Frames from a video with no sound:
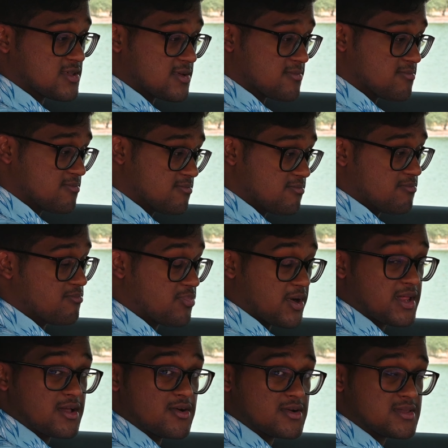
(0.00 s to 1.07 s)
a
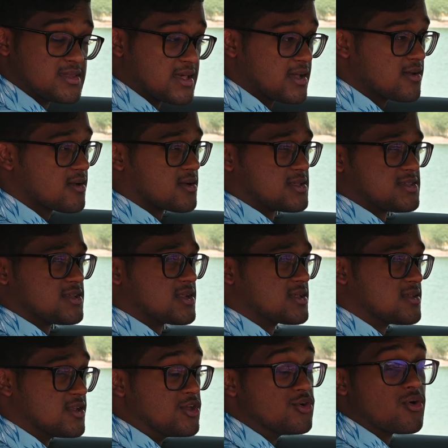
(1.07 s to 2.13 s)
pretty good thing considering
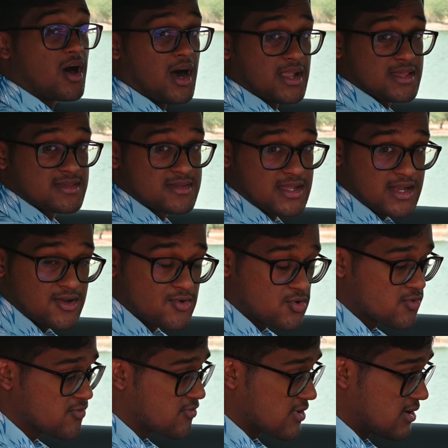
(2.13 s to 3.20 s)
the new RX that I
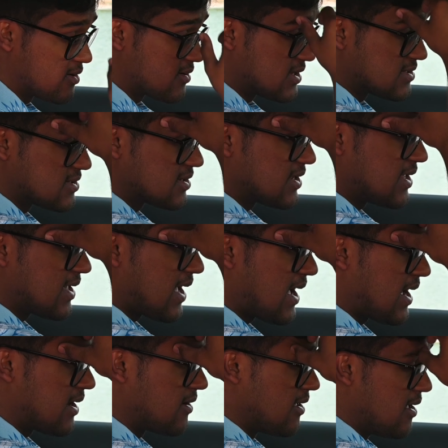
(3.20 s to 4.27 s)
drove recently
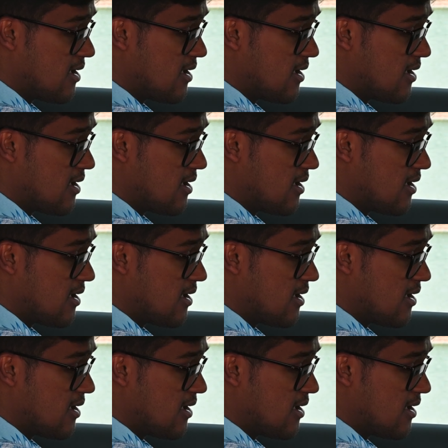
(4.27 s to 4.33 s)
had